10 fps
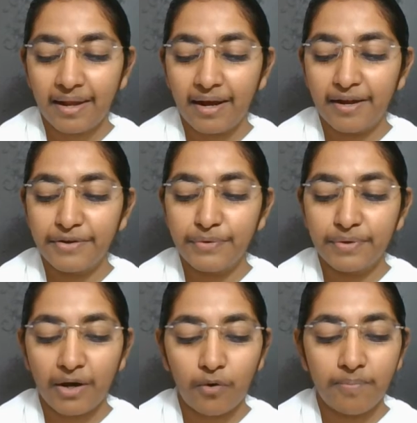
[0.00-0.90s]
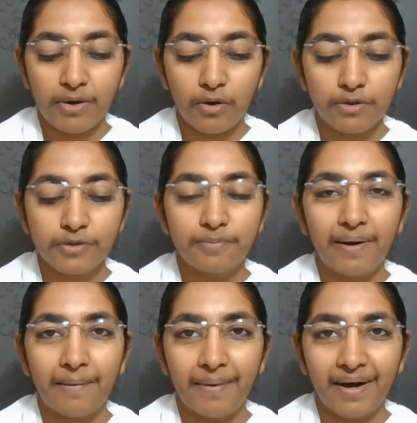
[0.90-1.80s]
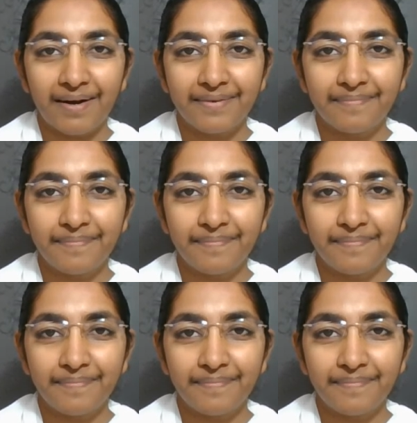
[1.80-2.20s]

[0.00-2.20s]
and you now belong to Baba.